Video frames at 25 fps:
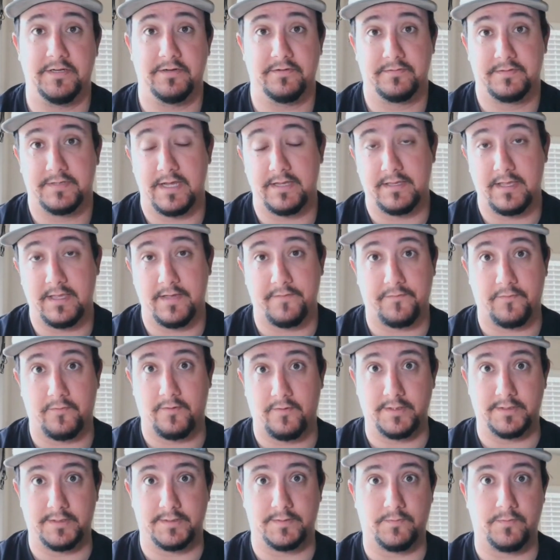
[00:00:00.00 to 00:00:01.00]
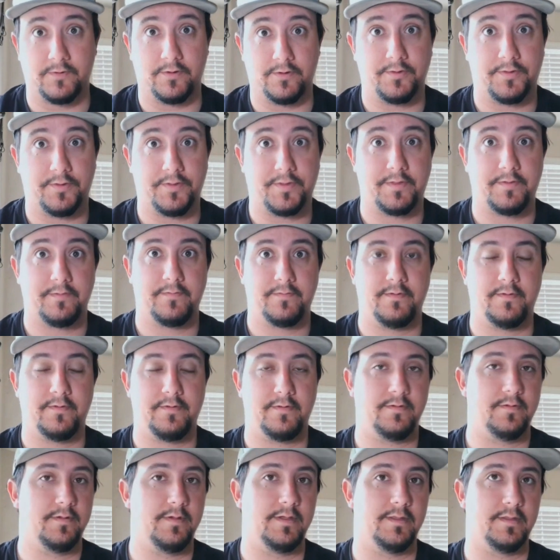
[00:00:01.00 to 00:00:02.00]
take that for what it's worth.
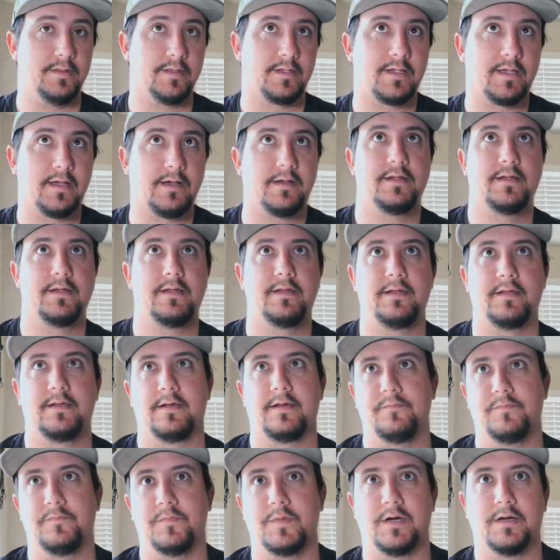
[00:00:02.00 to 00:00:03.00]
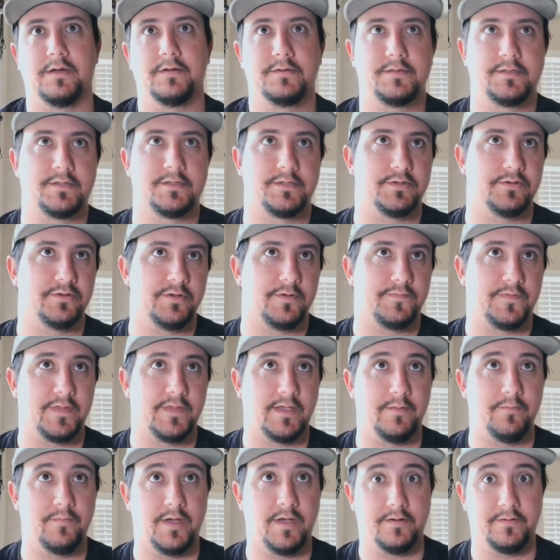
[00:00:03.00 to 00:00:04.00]
In the kayak, I'm not sure if
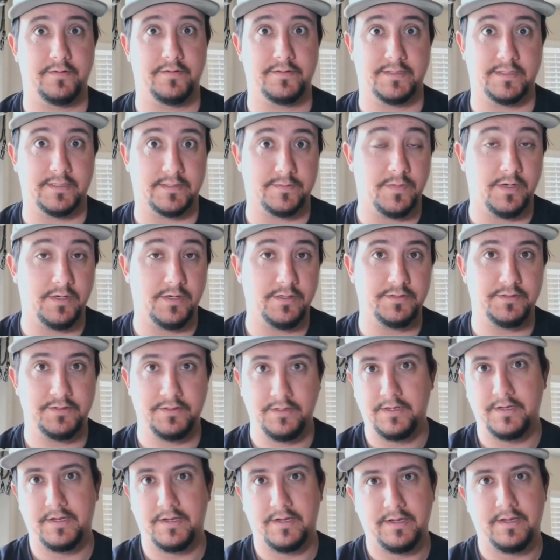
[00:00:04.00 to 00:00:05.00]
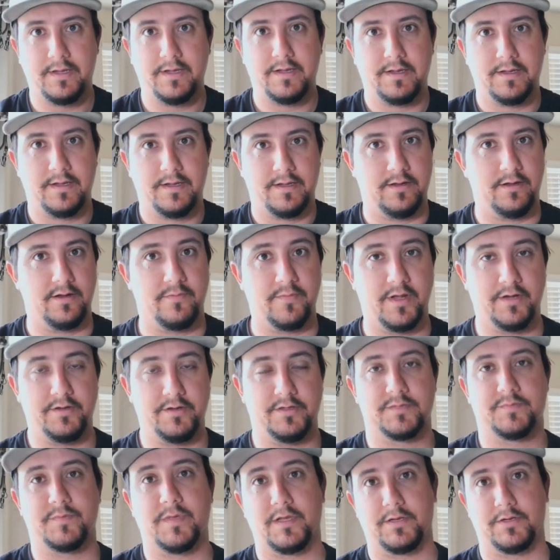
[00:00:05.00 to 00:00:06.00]
that matters as much. Maybe
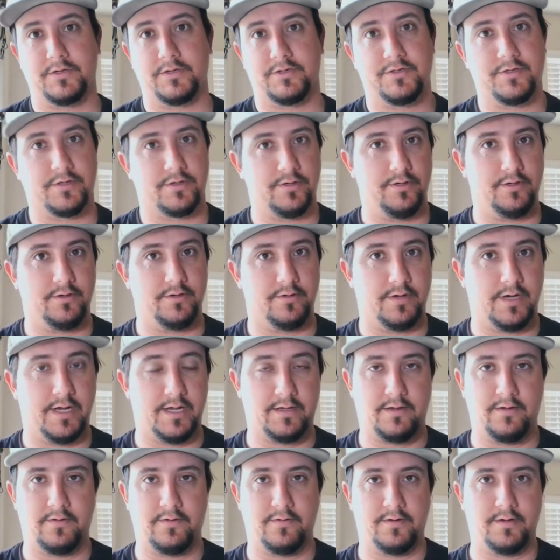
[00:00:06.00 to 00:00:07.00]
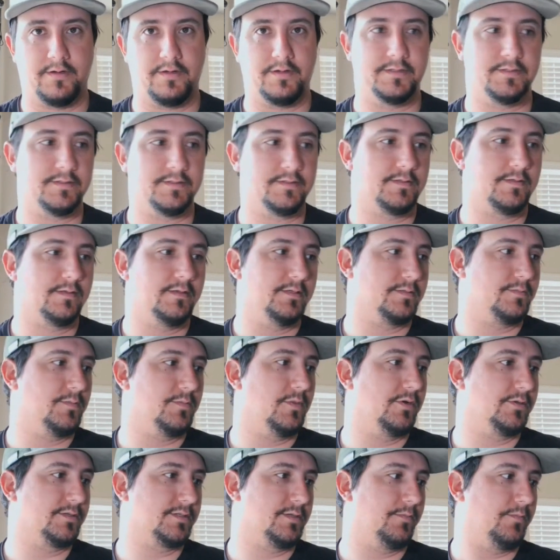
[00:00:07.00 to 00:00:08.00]
just making sure you're accurate is
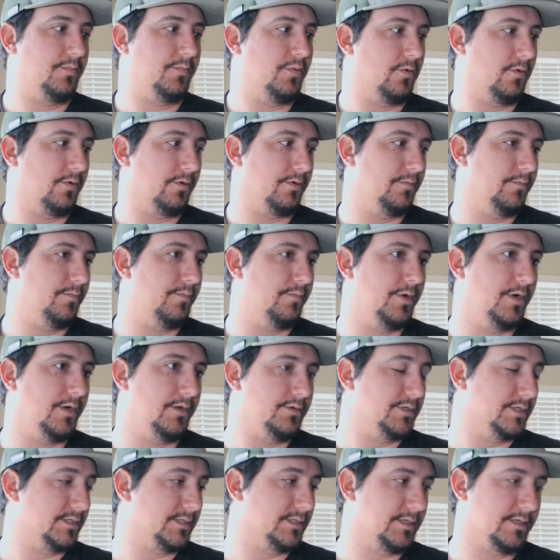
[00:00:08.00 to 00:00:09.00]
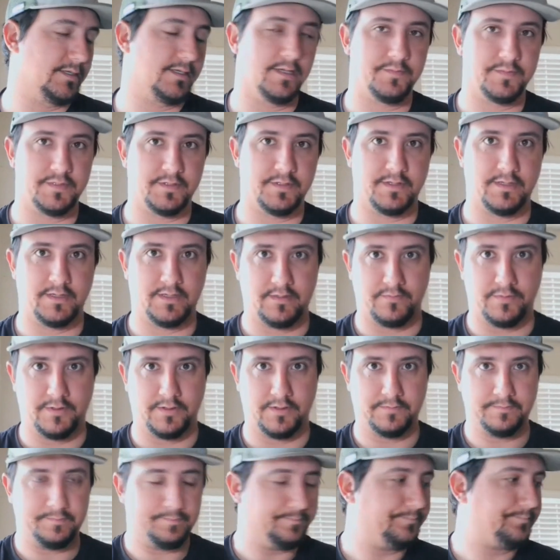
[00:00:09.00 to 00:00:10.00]
most important, but just a tip to think
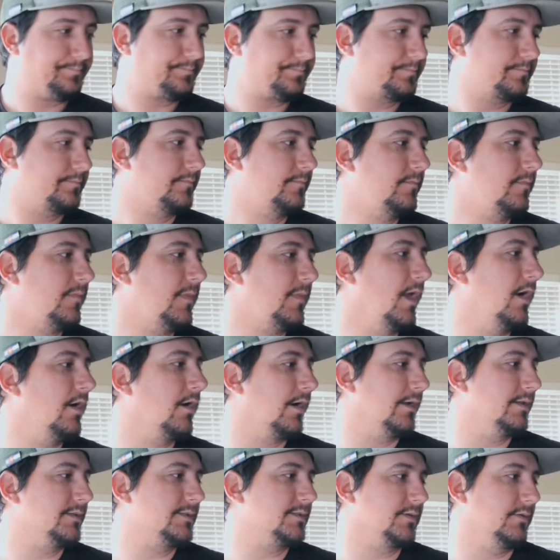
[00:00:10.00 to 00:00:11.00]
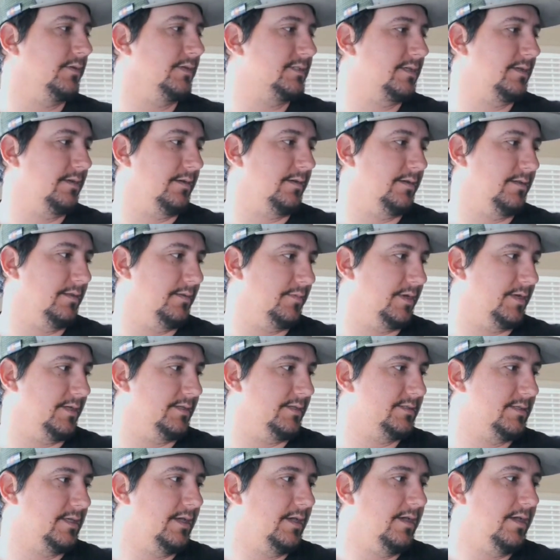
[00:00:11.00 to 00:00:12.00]
about. All right, so let's get into the
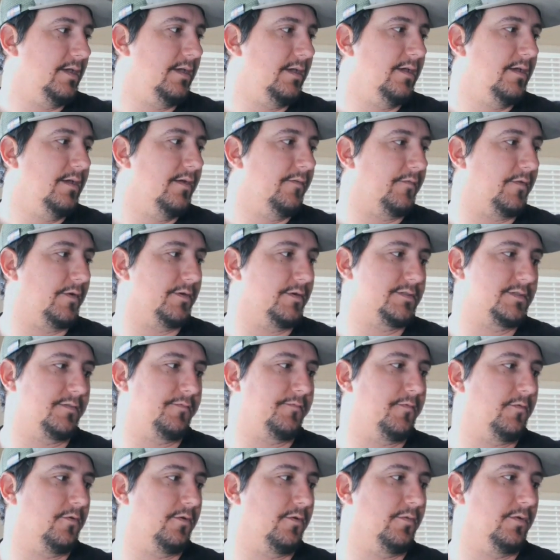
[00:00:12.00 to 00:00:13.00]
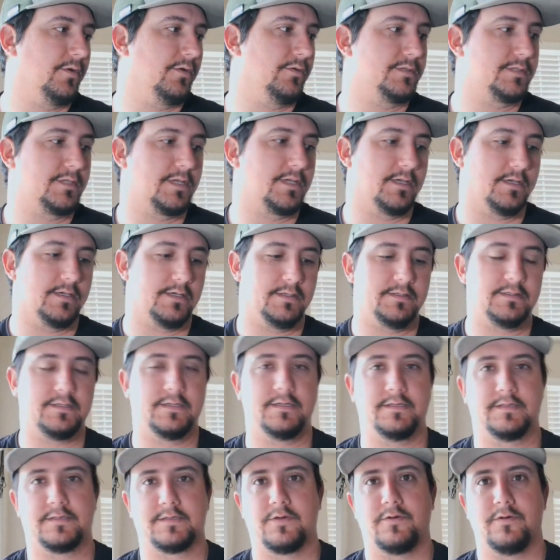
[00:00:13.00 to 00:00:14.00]
baits. First and foremost, guys,
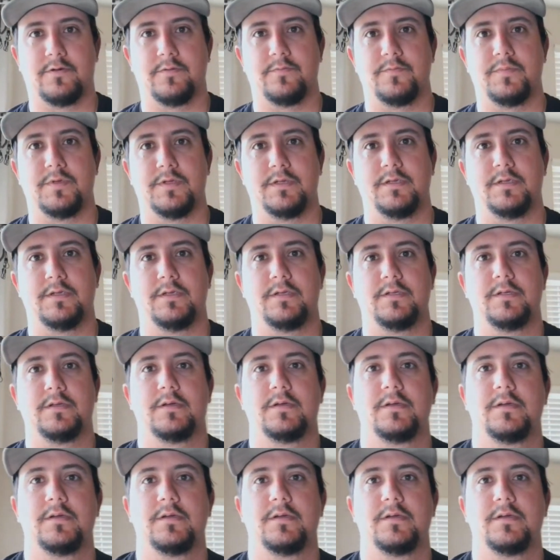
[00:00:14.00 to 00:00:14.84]
it's going to be